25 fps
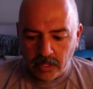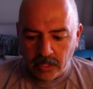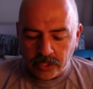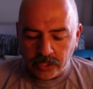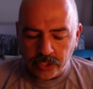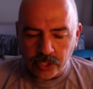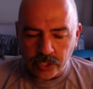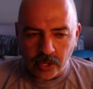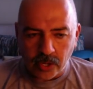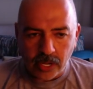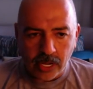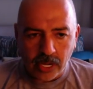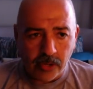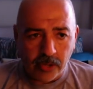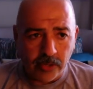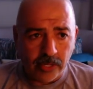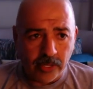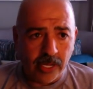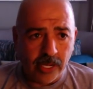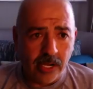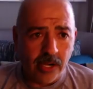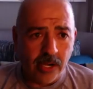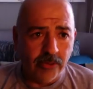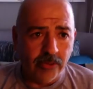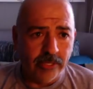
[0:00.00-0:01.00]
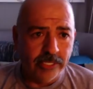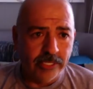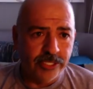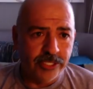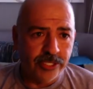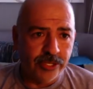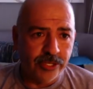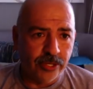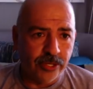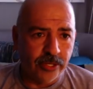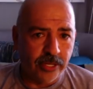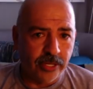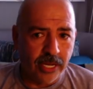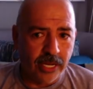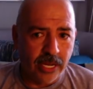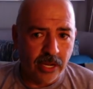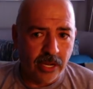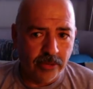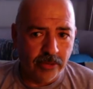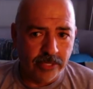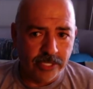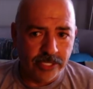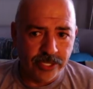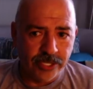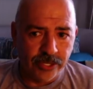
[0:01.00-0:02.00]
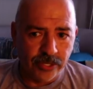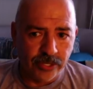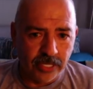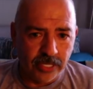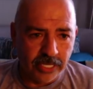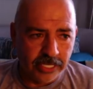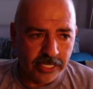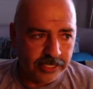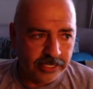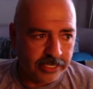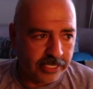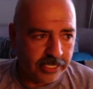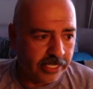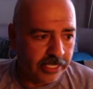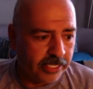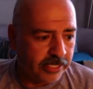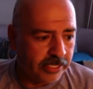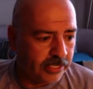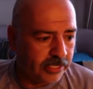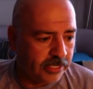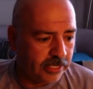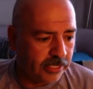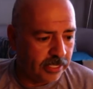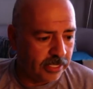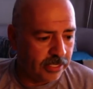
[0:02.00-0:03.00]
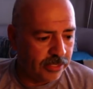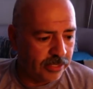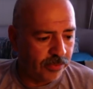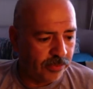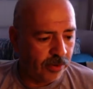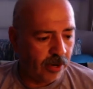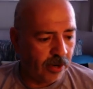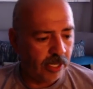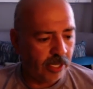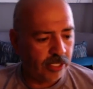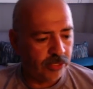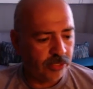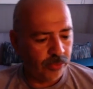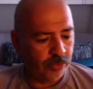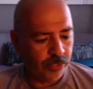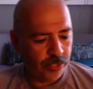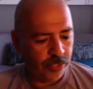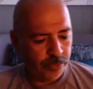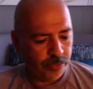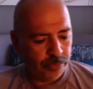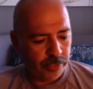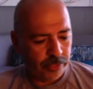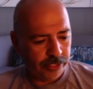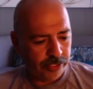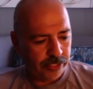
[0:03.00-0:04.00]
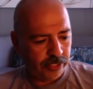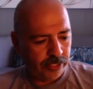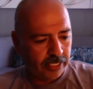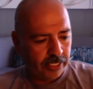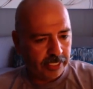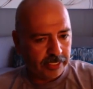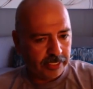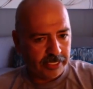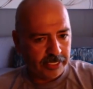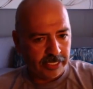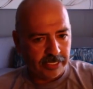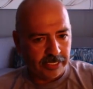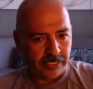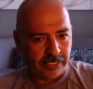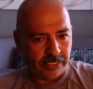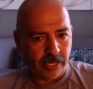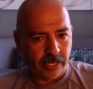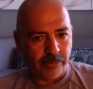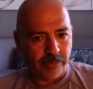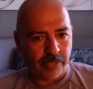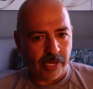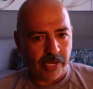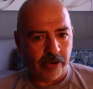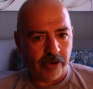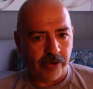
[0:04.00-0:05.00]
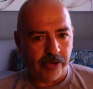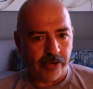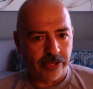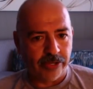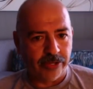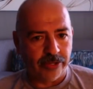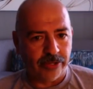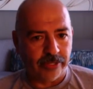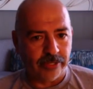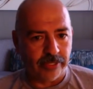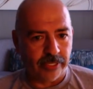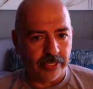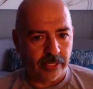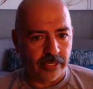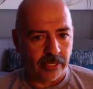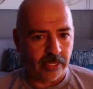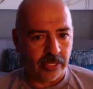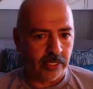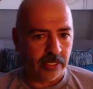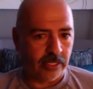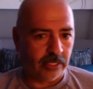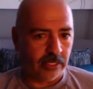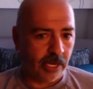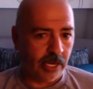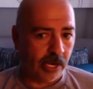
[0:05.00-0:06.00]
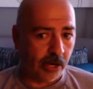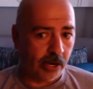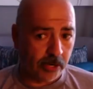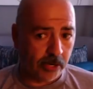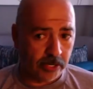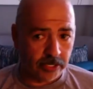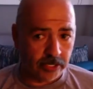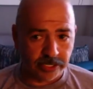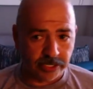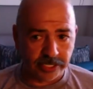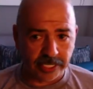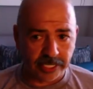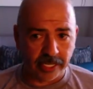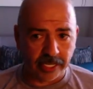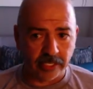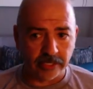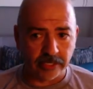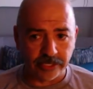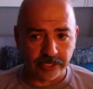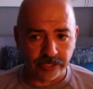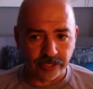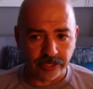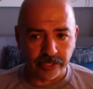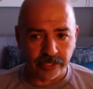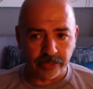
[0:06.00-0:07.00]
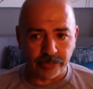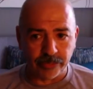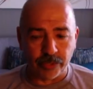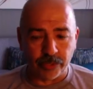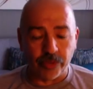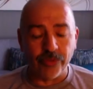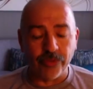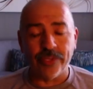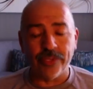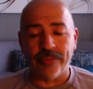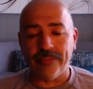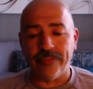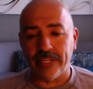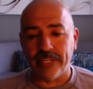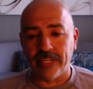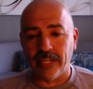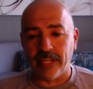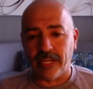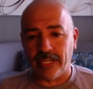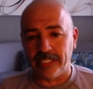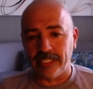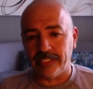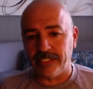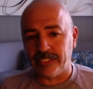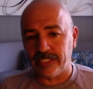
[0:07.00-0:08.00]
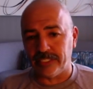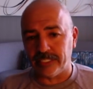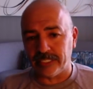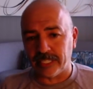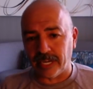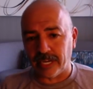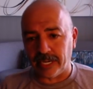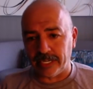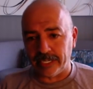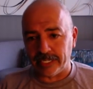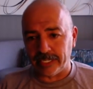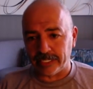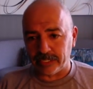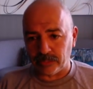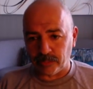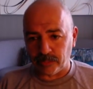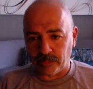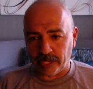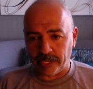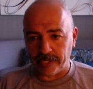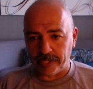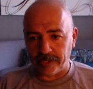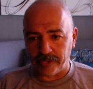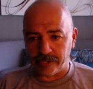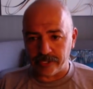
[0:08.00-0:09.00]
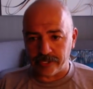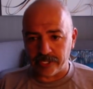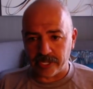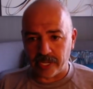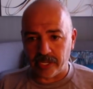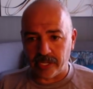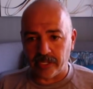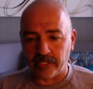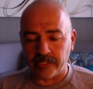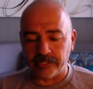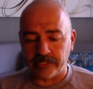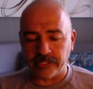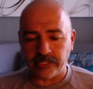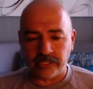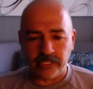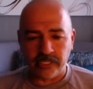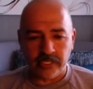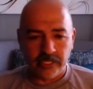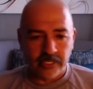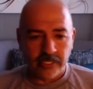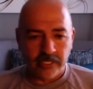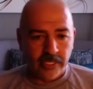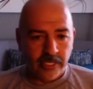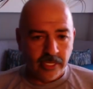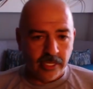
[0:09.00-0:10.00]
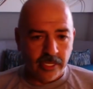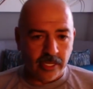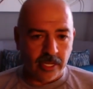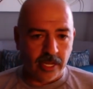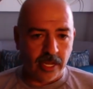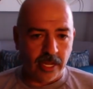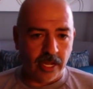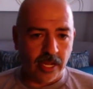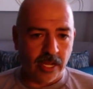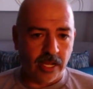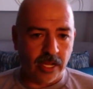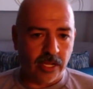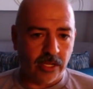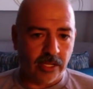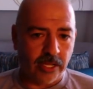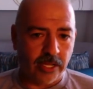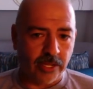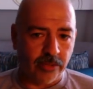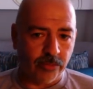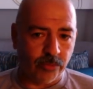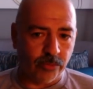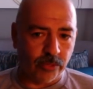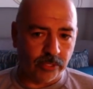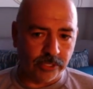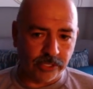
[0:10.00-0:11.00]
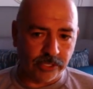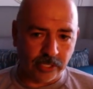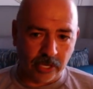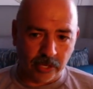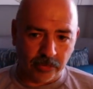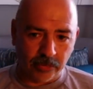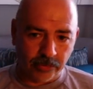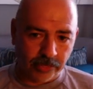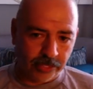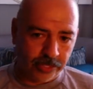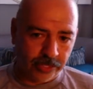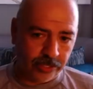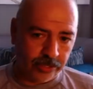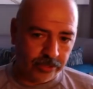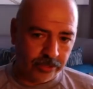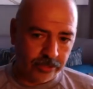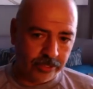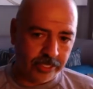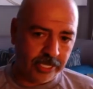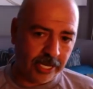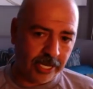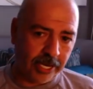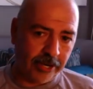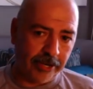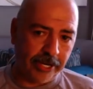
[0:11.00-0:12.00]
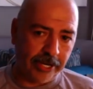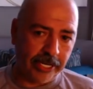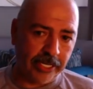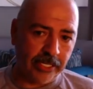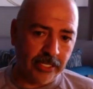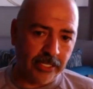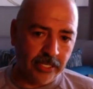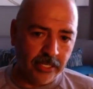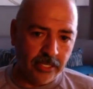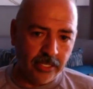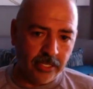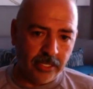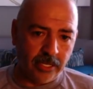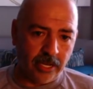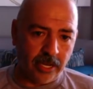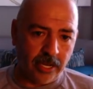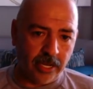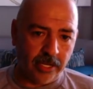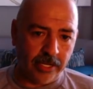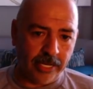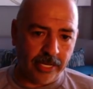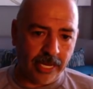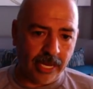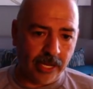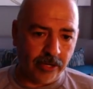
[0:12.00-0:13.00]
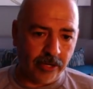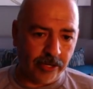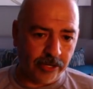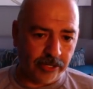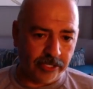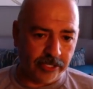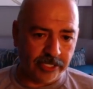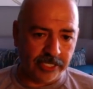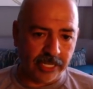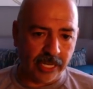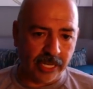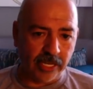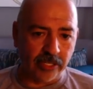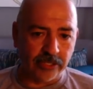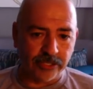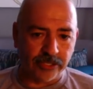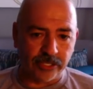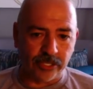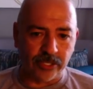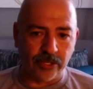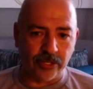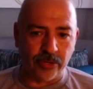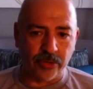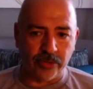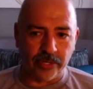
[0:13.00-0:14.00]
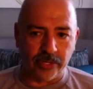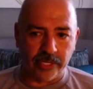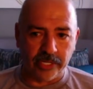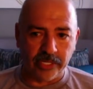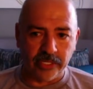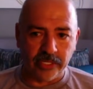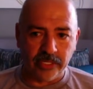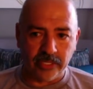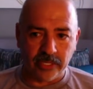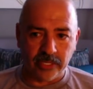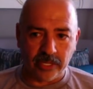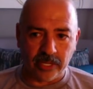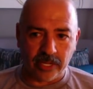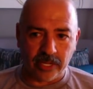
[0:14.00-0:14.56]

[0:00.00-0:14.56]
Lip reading: So how is your listings, as far as when you put your listings up? How are your sales doing? Both of you guys just kind of explain your sales, and we'll start with you, Terry, on how your sales are going